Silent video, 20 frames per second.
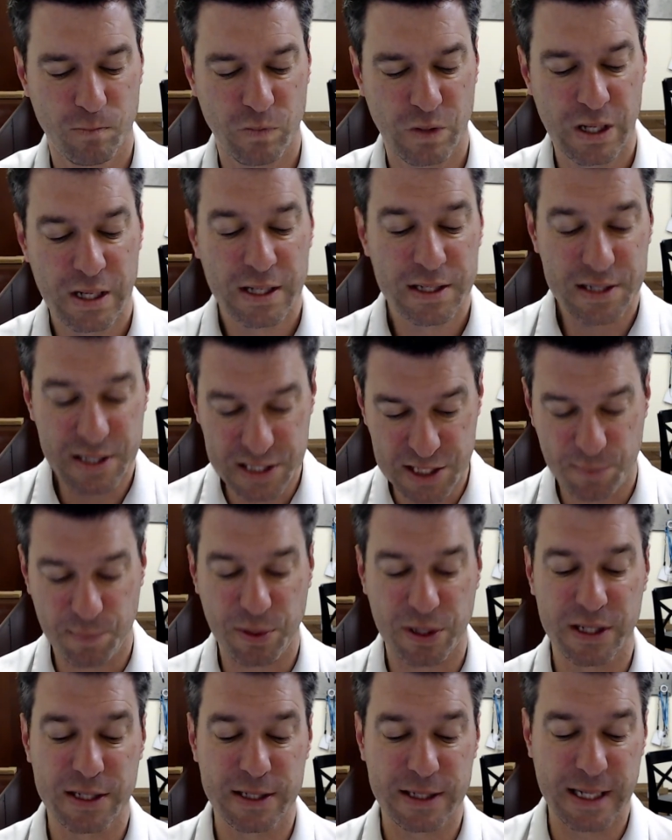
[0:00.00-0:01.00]

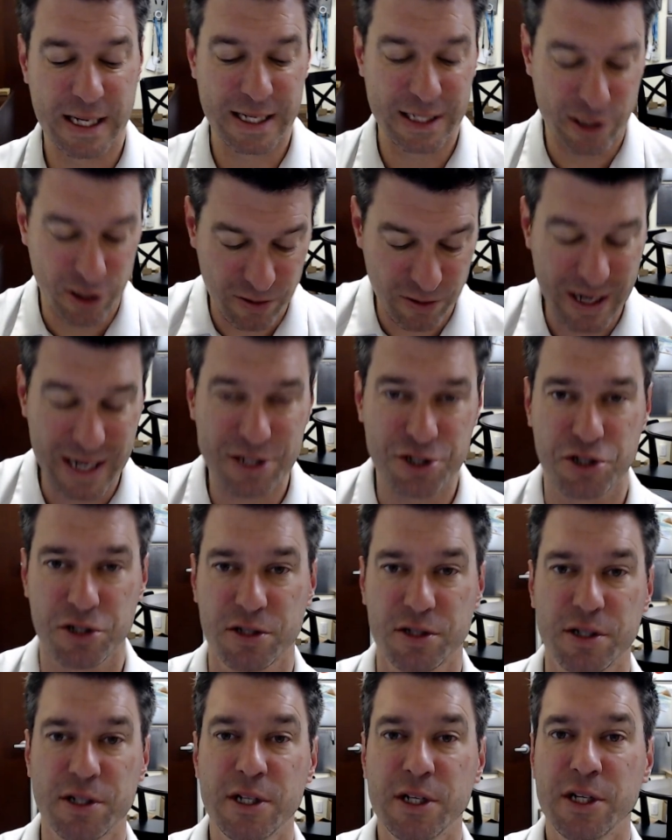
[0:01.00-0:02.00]
Discipline and
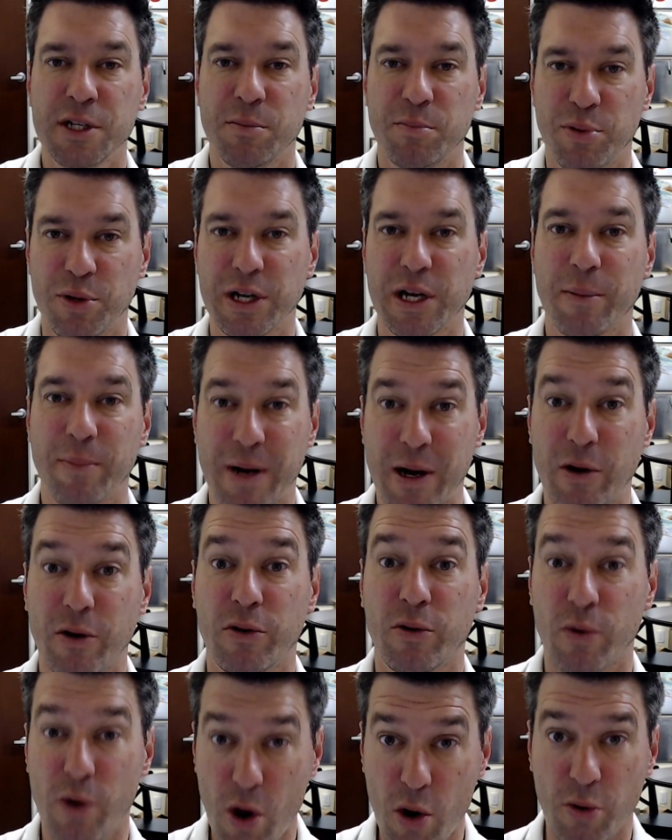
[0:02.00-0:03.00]
correction bring about
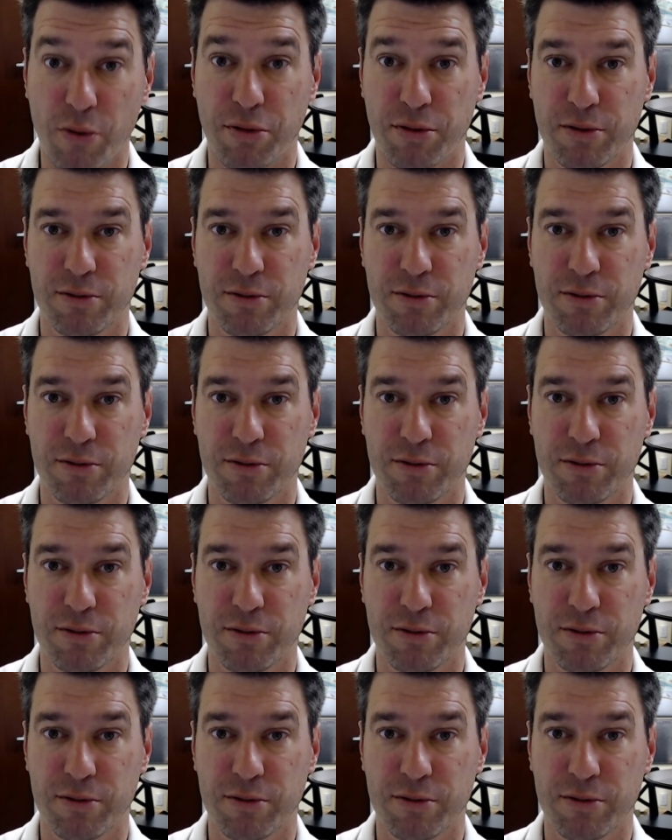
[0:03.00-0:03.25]
growth.